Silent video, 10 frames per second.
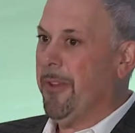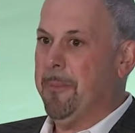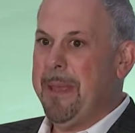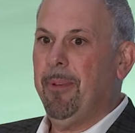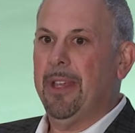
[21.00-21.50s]
for the
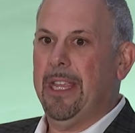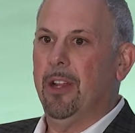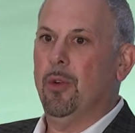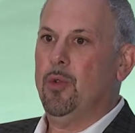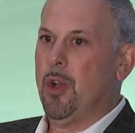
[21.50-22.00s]
people here
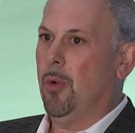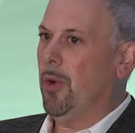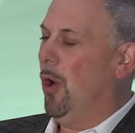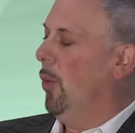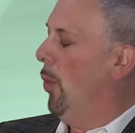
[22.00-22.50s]
who don't
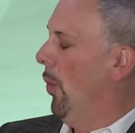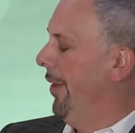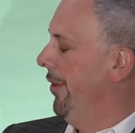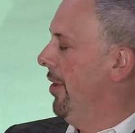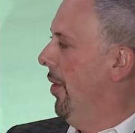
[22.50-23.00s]
know what
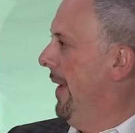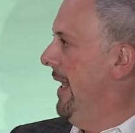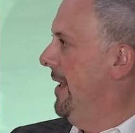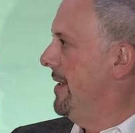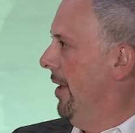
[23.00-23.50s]

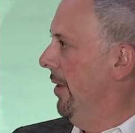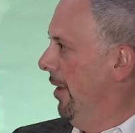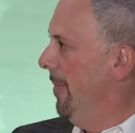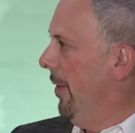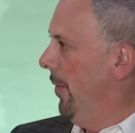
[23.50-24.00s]
WndrCo is, tell a little
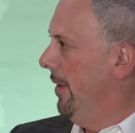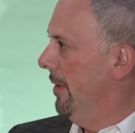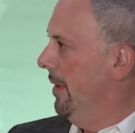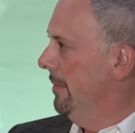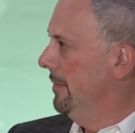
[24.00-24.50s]
about
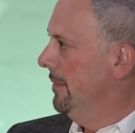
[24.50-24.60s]
WndrCo.